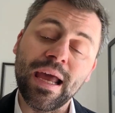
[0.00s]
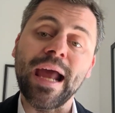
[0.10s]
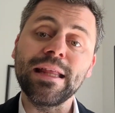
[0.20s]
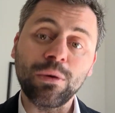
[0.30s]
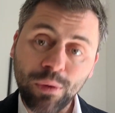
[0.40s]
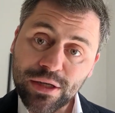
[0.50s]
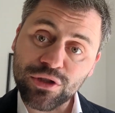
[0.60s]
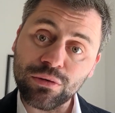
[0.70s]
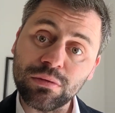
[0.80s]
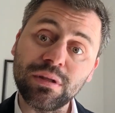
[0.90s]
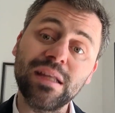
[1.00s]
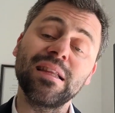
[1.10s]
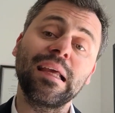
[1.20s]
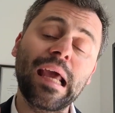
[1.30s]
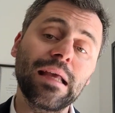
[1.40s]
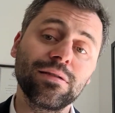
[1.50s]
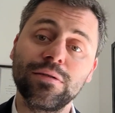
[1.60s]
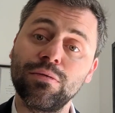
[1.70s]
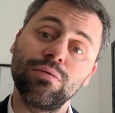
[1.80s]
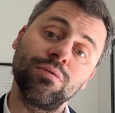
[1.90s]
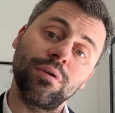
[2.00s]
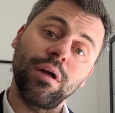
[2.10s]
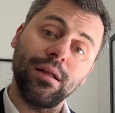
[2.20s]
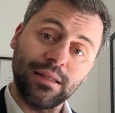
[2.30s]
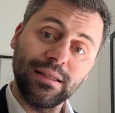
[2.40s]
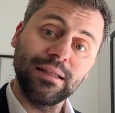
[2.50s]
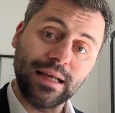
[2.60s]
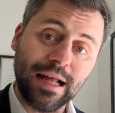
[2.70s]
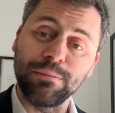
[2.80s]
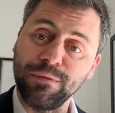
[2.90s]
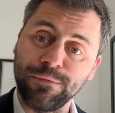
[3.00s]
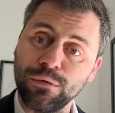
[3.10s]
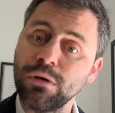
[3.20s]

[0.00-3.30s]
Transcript: any question in case you got a denial before,